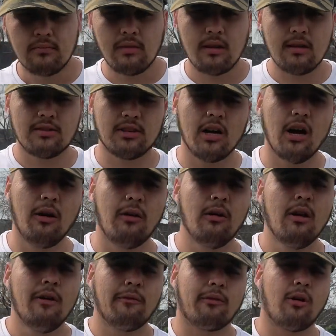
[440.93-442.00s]
So
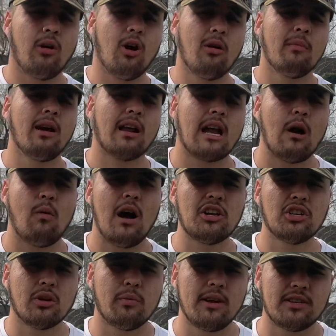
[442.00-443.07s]
for homework, I want you
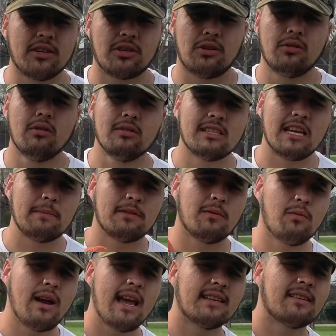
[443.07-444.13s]
to research new types of
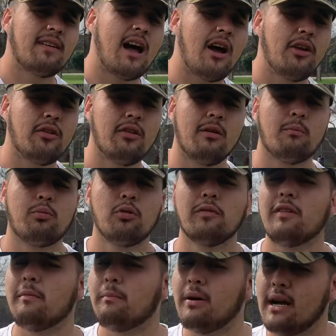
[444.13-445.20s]
ways of how you can improve
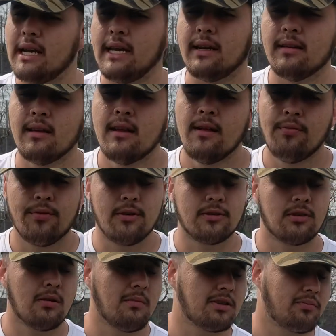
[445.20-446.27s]
in punting. There's so
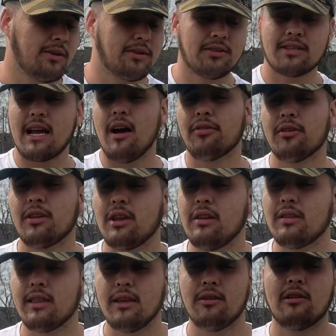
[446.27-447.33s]
much research out there that you
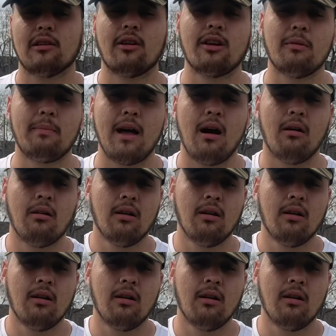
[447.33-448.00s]
can learn about.